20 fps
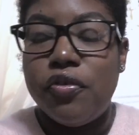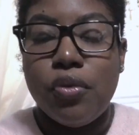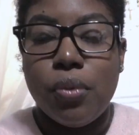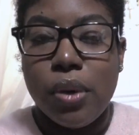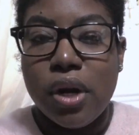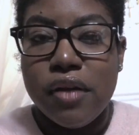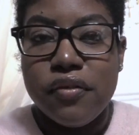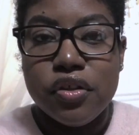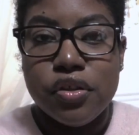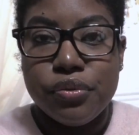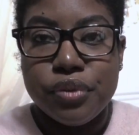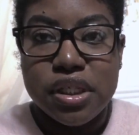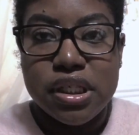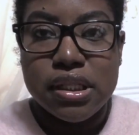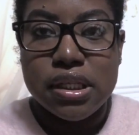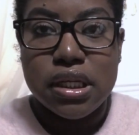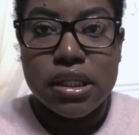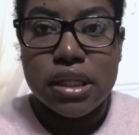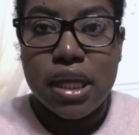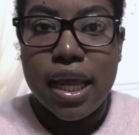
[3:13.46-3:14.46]
for whatever the
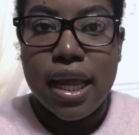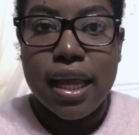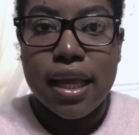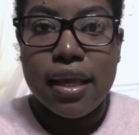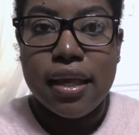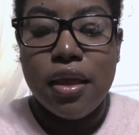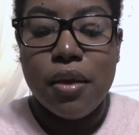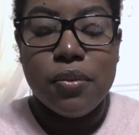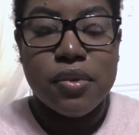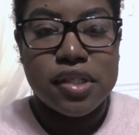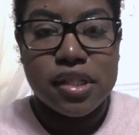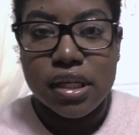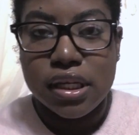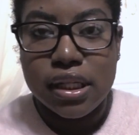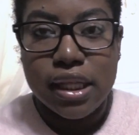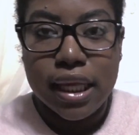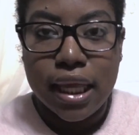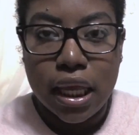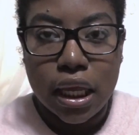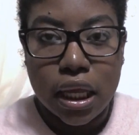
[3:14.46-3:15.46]
reason, like it wasn't
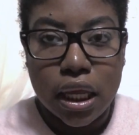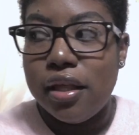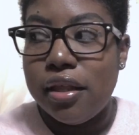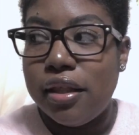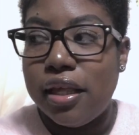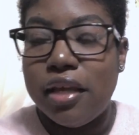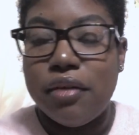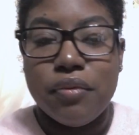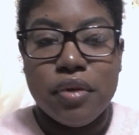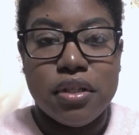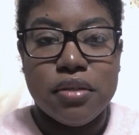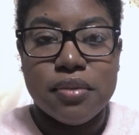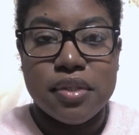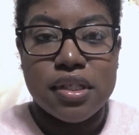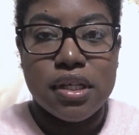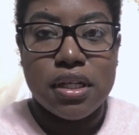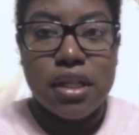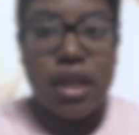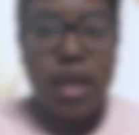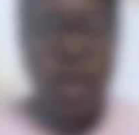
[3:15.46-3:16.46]
clicking. Like it really
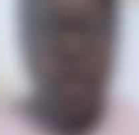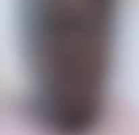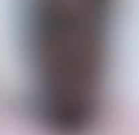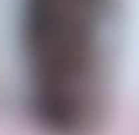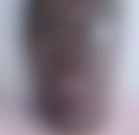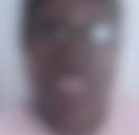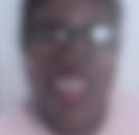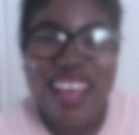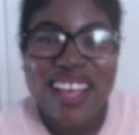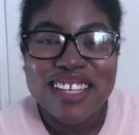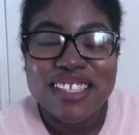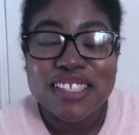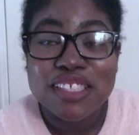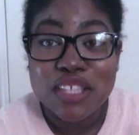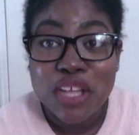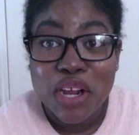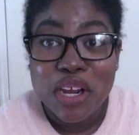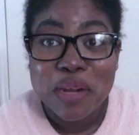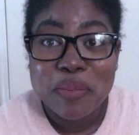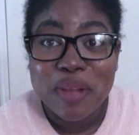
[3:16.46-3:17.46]
wasn't clicking. Hey guys,
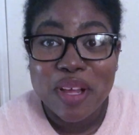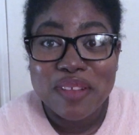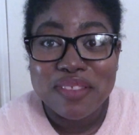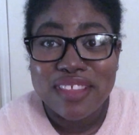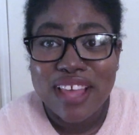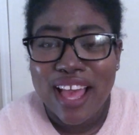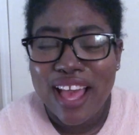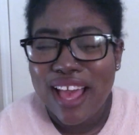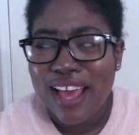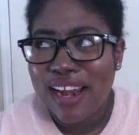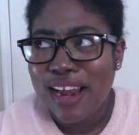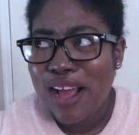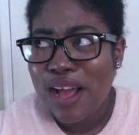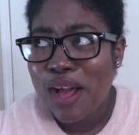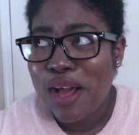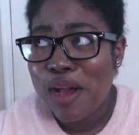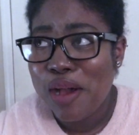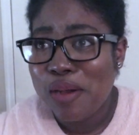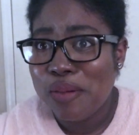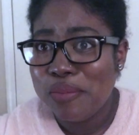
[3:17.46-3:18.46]
sorry about that.
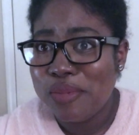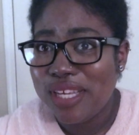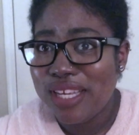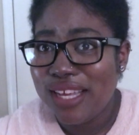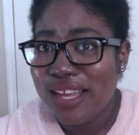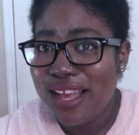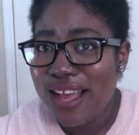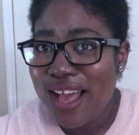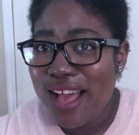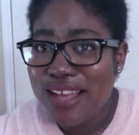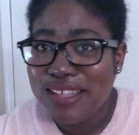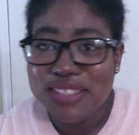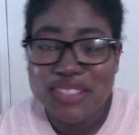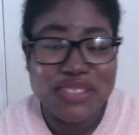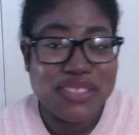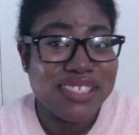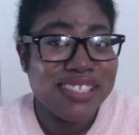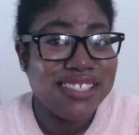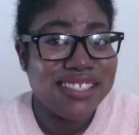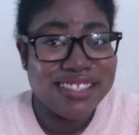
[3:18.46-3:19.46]
As you
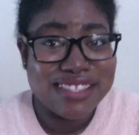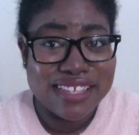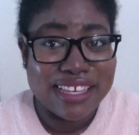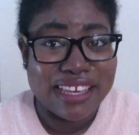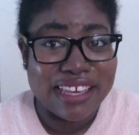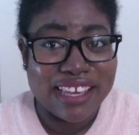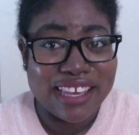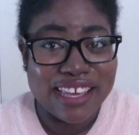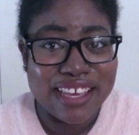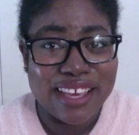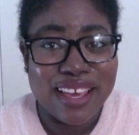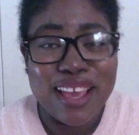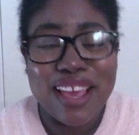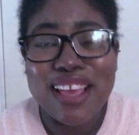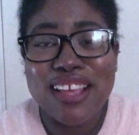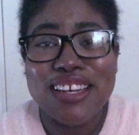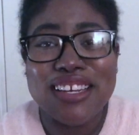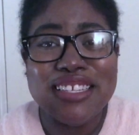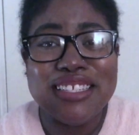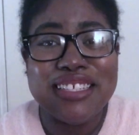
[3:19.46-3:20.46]
can see,
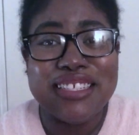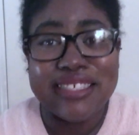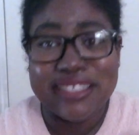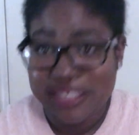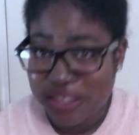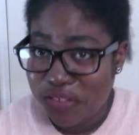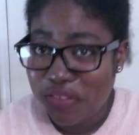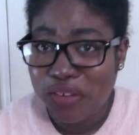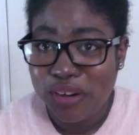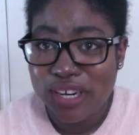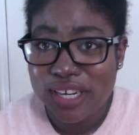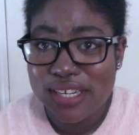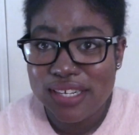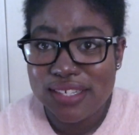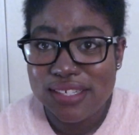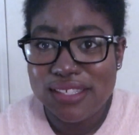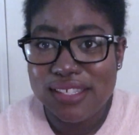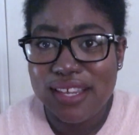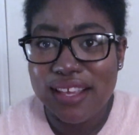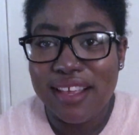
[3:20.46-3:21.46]
it is a
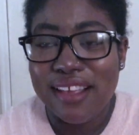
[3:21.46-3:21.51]
different